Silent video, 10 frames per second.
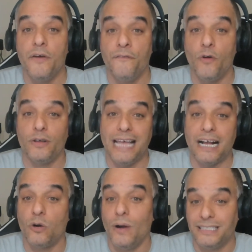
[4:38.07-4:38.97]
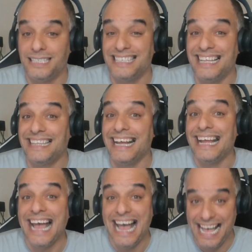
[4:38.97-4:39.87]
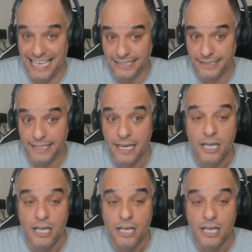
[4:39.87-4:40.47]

for that question that they asked.